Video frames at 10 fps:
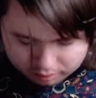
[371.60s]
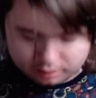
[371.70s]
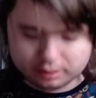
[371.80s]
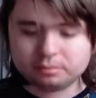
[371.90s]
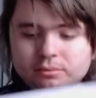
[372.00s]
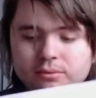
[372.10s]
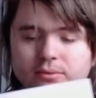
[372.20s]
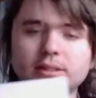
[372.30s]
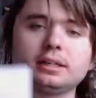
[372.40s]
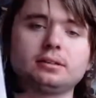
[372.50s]
Okay, I'm not
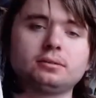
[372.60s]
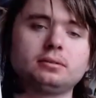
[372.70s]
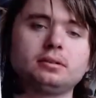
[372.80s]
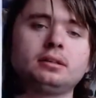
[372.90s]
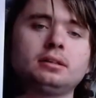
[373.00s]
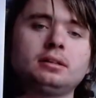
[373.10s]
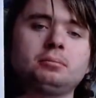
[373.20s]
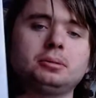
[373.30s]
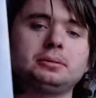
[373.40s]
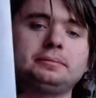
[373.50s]
going to get it out,
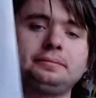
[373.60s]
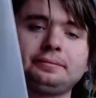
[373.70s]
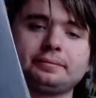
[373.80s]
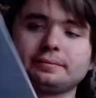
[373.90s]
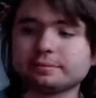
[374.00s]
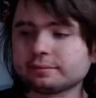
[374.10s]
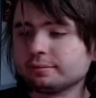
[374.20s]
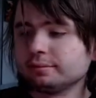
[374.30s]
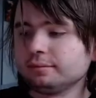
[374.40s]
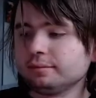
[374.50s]
but
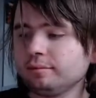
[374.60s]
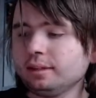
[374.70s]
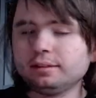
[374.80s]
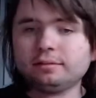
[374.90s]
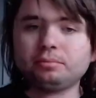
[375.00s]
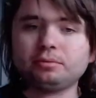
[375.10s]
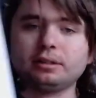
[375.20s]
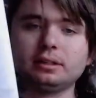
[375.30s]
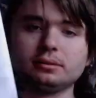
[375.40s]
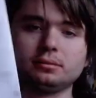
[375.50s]
it's a pretty
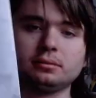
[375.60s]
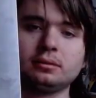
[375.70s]
little